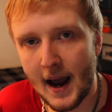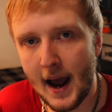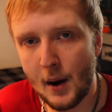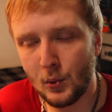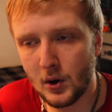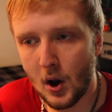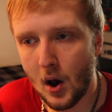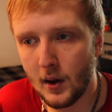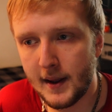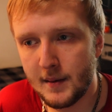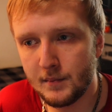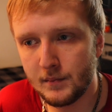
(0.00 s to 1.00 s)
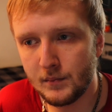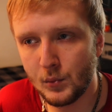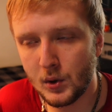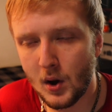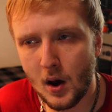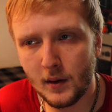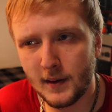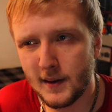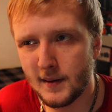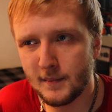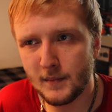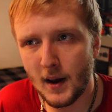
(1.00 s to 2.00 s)
guy, we'll call
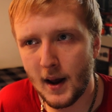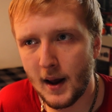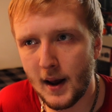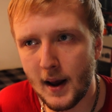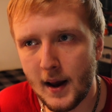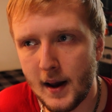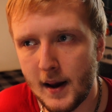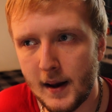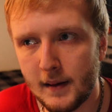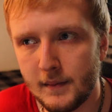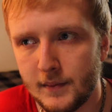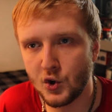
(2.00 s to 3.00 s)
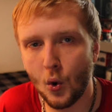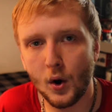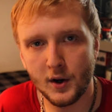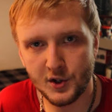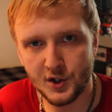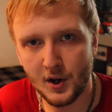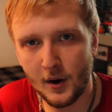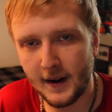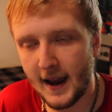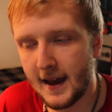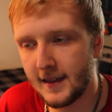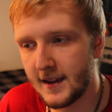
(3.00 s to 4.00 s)
him George,
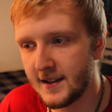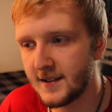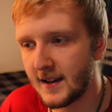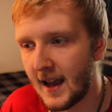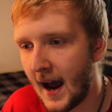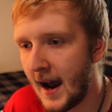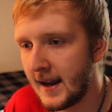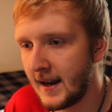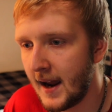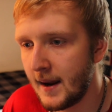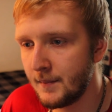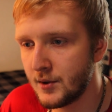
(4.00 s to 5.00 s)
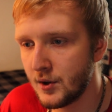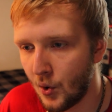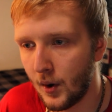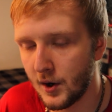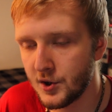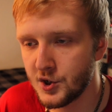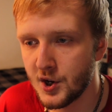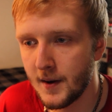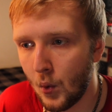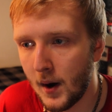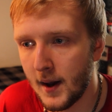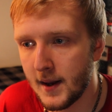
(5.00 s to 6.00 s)
okay? This guy named George
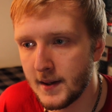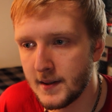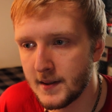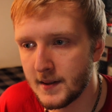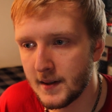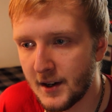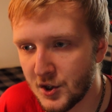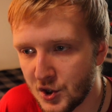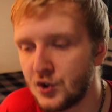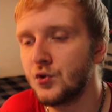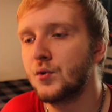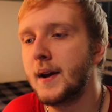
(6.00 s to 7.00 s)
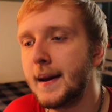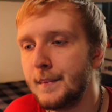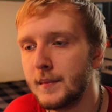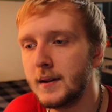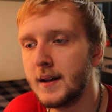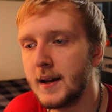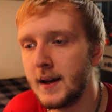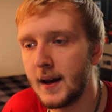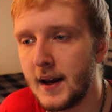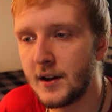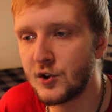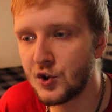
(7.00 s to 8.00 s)
was extremely
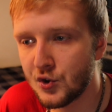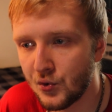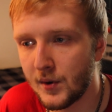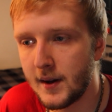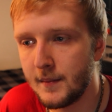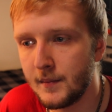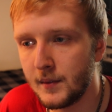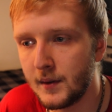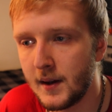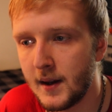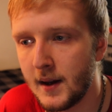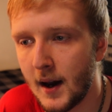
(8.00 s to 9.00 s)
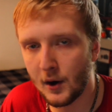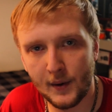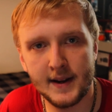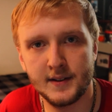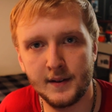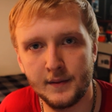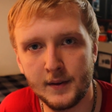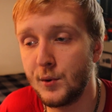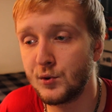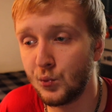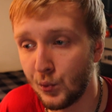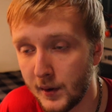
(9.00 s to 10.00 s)
aggressive. He
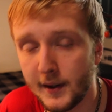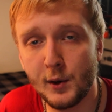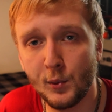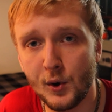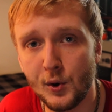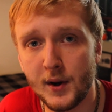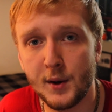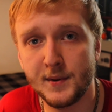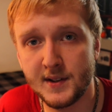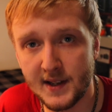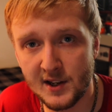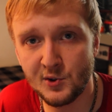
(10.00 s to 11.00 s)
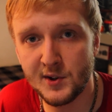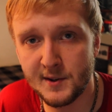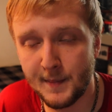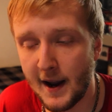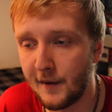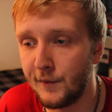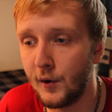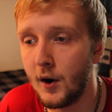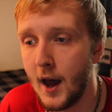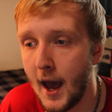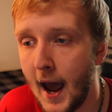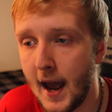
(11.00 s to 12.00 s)
was really rude, he was
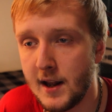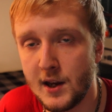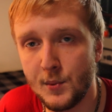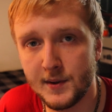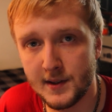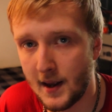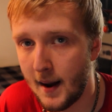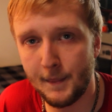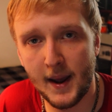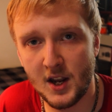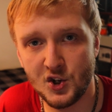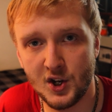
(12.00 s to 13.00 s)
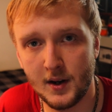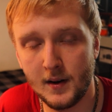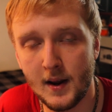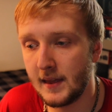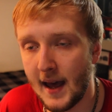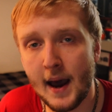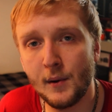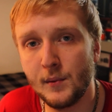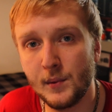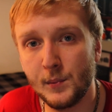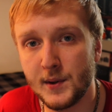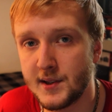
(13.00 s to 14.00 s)
disrespectful, and he was not patient. That
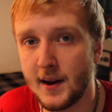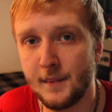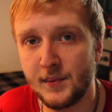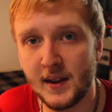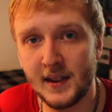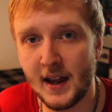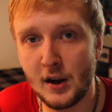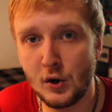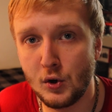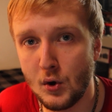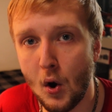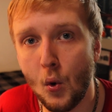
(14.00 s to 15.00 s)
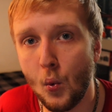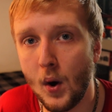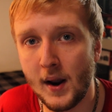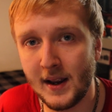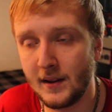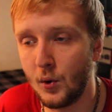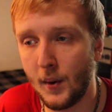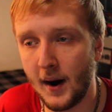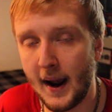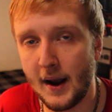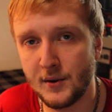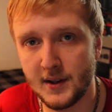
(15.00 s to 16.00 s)
was something that no one in the
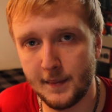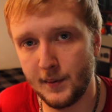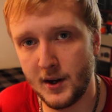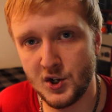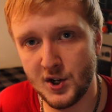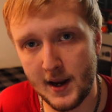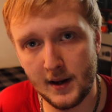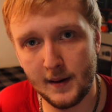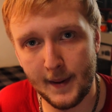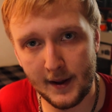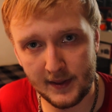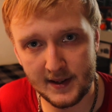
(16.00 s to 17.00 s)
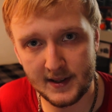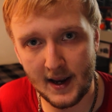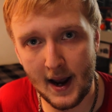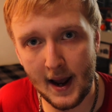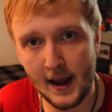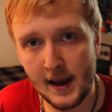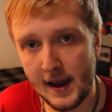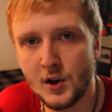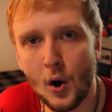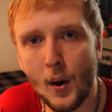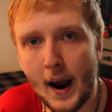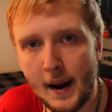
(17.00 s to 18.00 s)
warehouse appreciated about this guy.
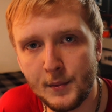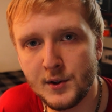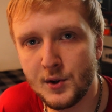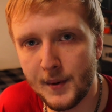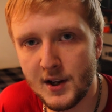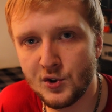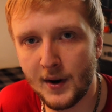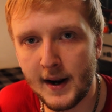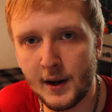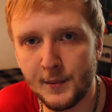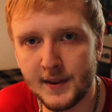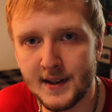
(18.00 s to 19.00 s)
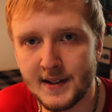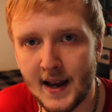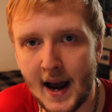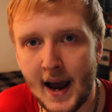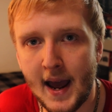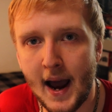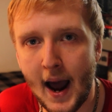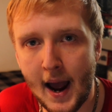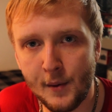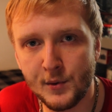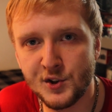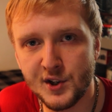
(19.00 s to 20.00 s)
So I was doing training with this guy.
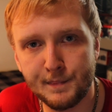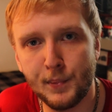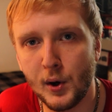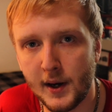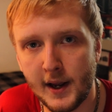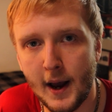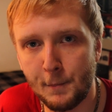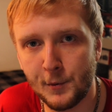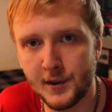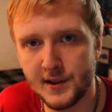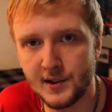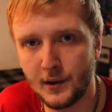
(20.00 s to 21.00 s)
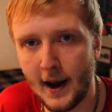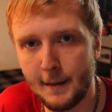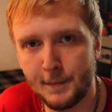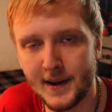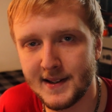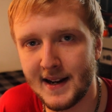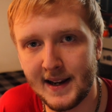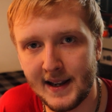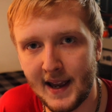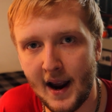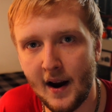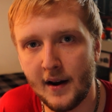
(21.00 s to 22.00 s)
I was just putting up with his crap because I
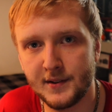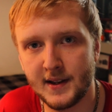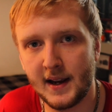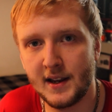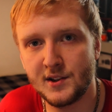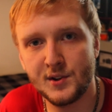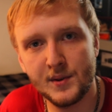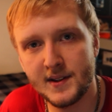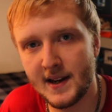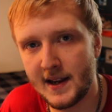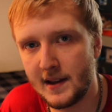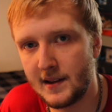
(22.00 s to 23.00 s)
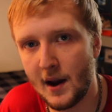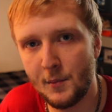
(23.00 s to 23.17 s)
didn't care. I was like, as soon as I get